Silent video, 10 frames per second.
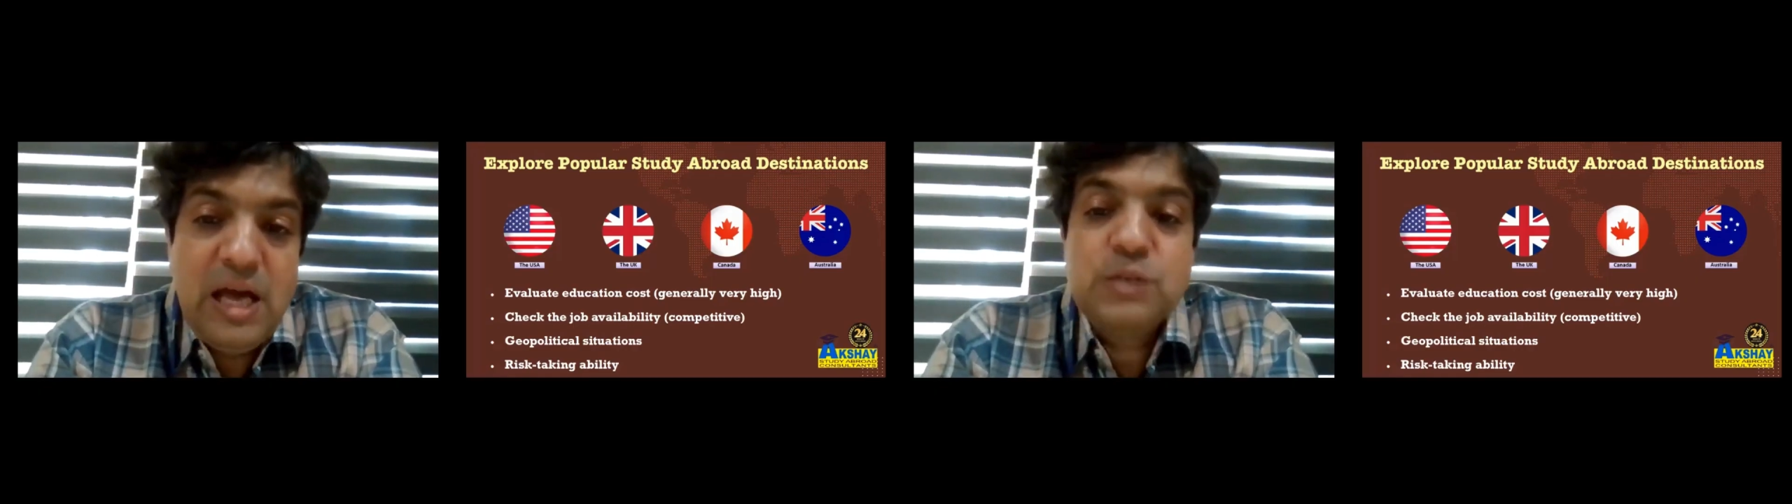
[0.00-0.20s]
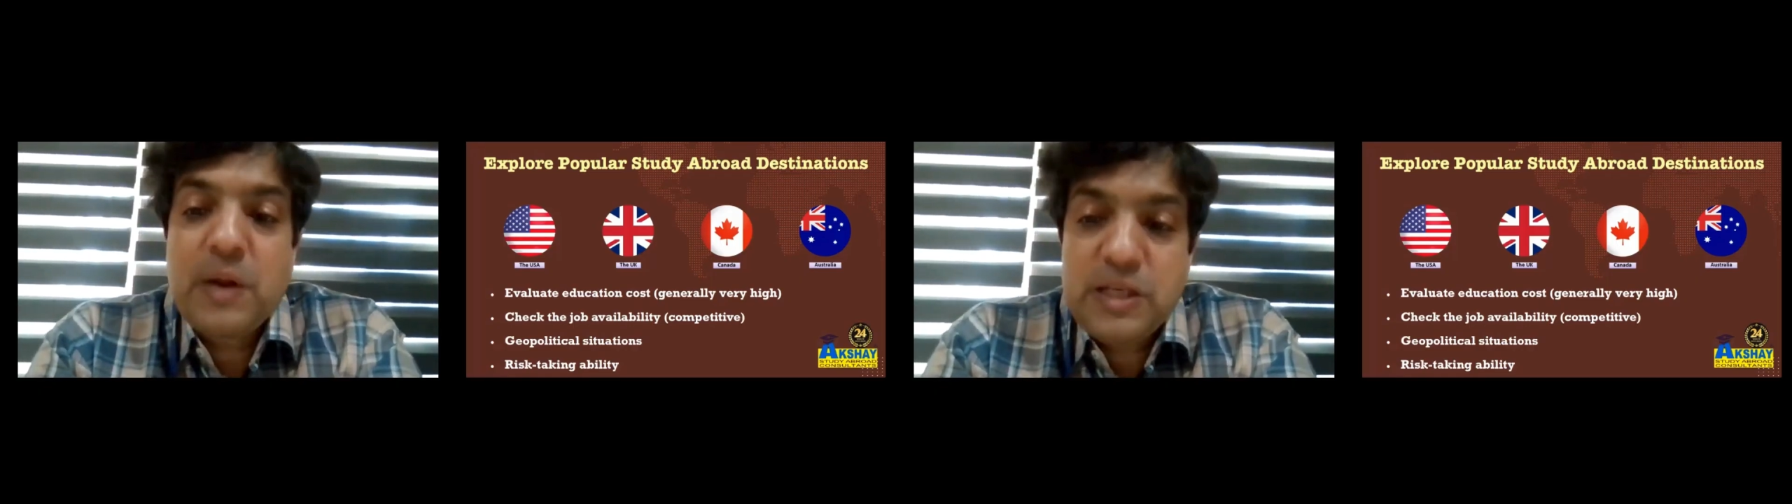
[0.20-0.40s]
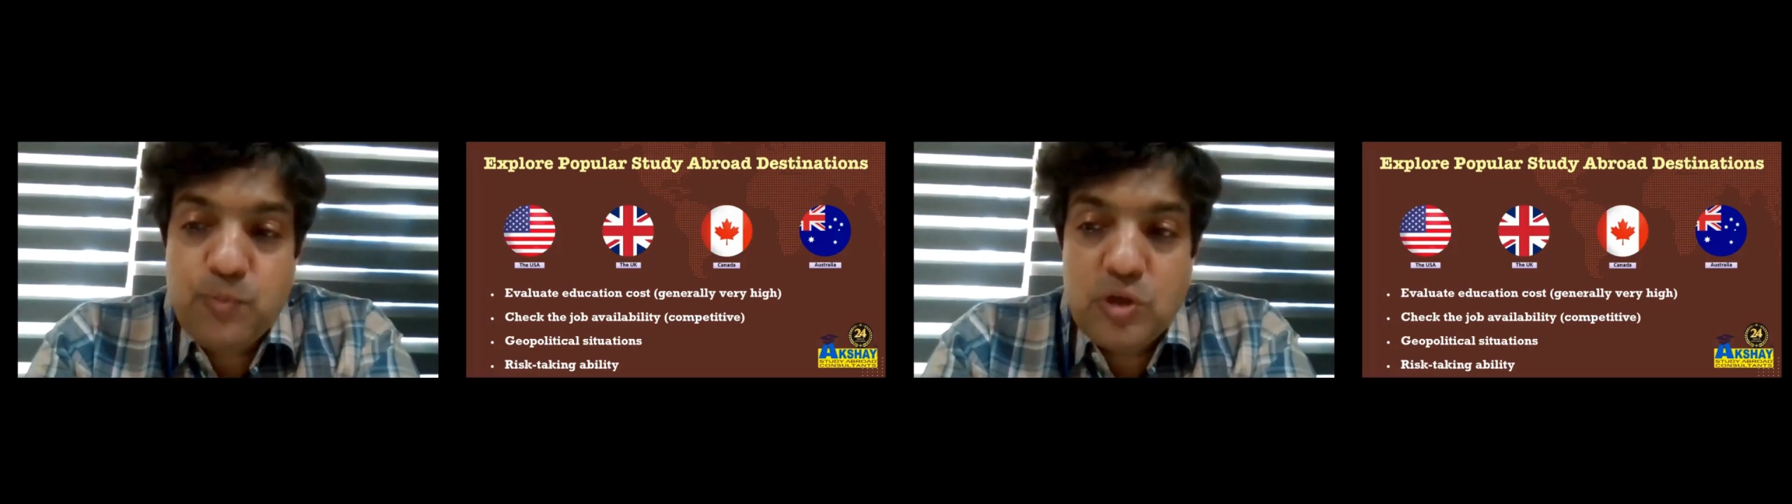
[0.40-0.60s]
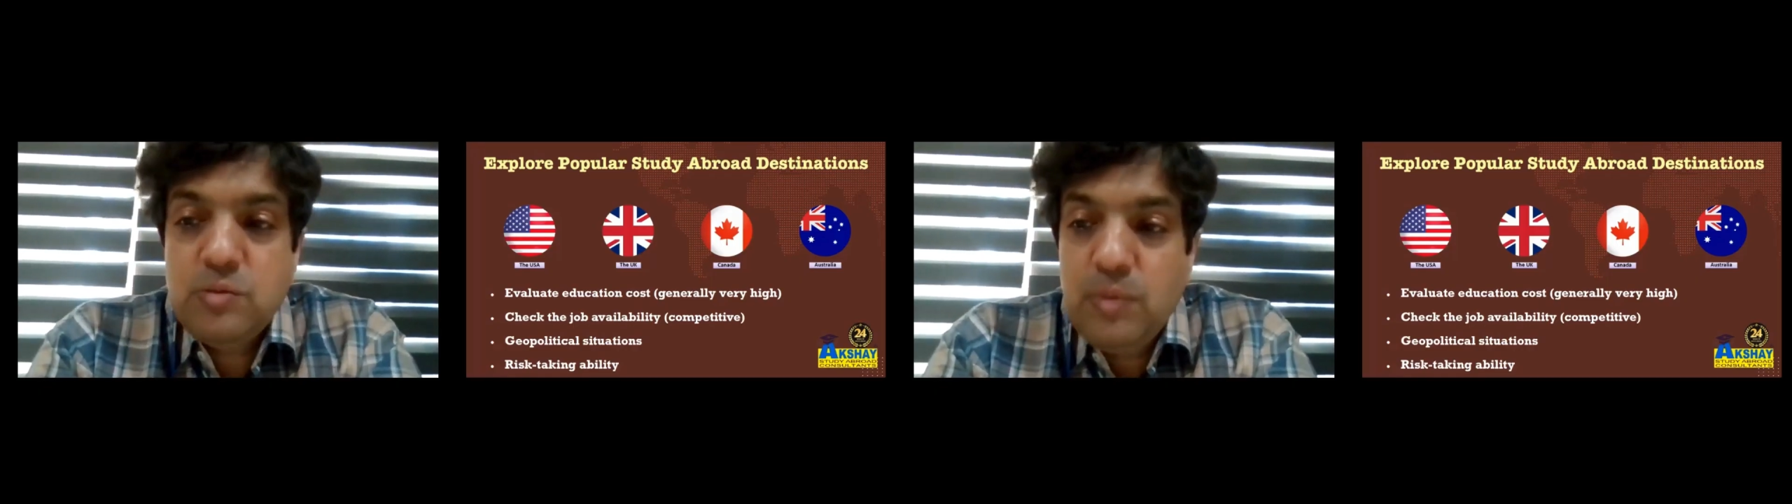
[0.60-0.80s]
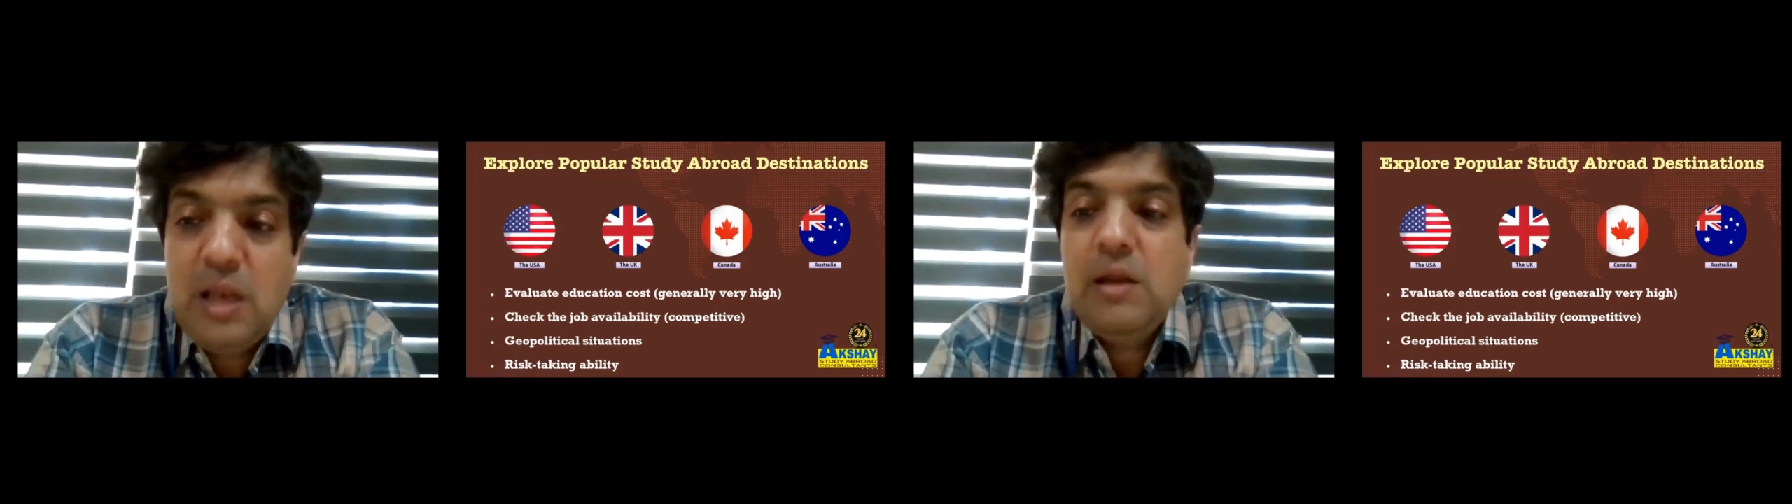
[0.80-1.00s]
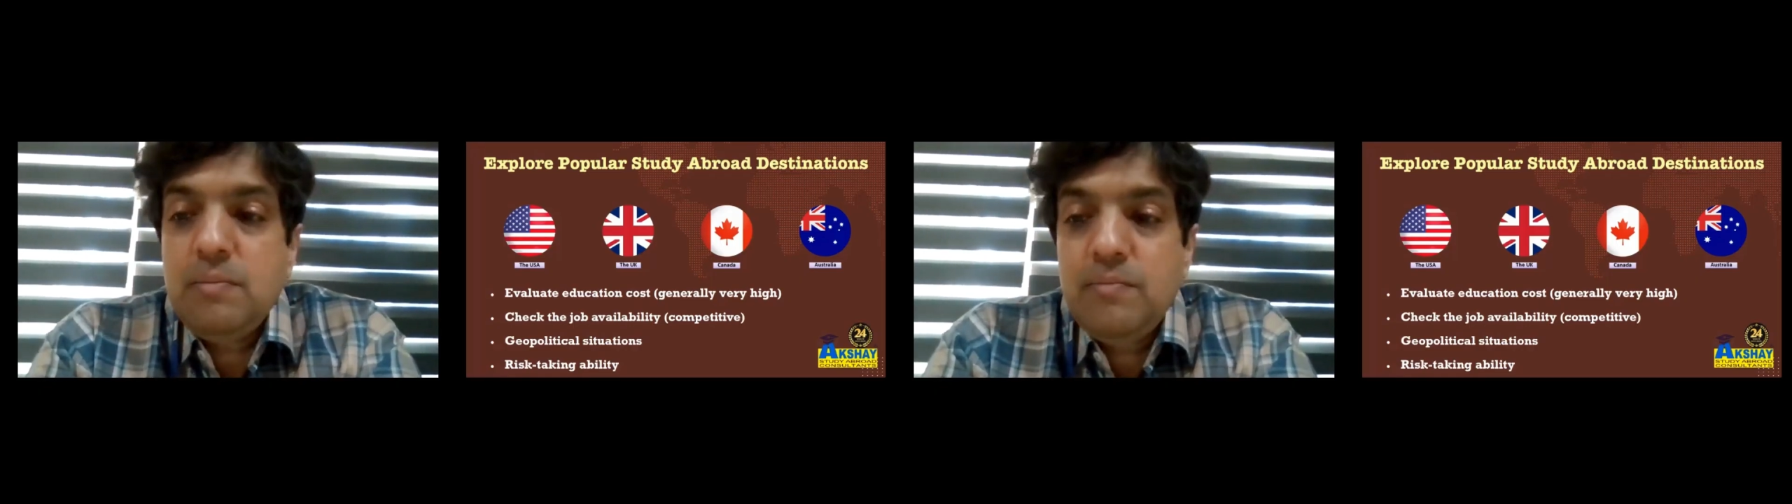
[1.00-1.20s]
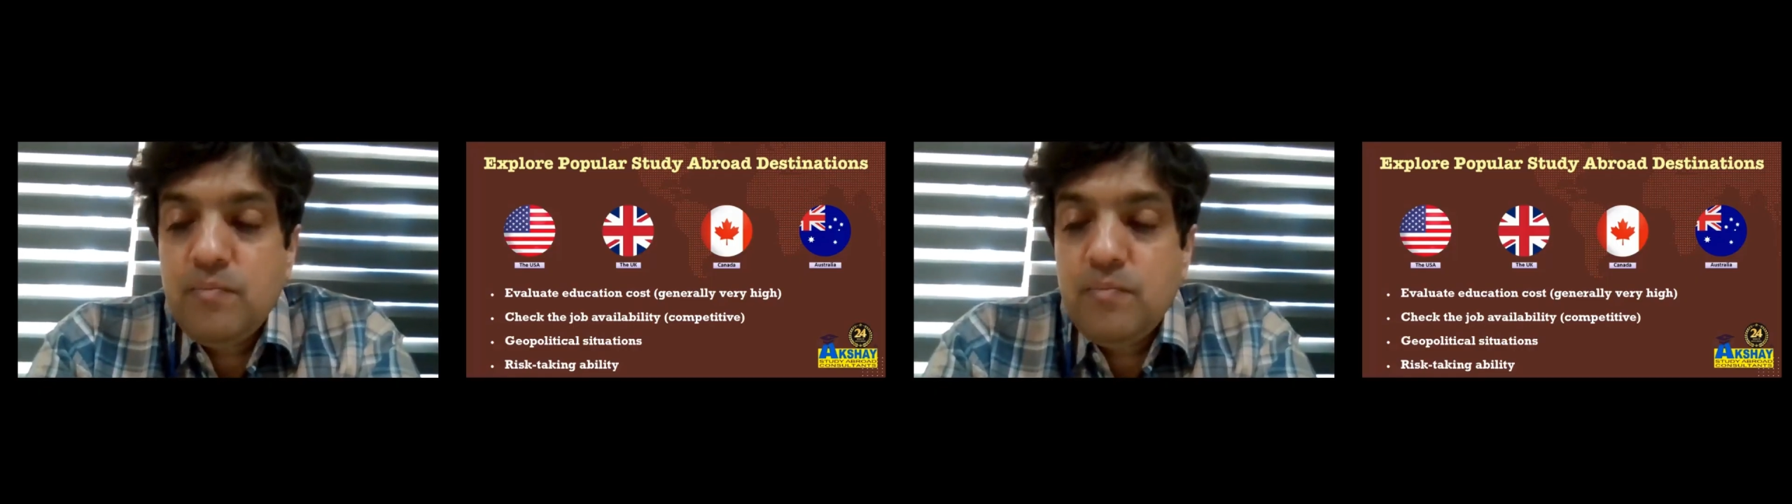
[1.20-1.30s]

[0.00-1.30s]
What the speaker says: as far as possible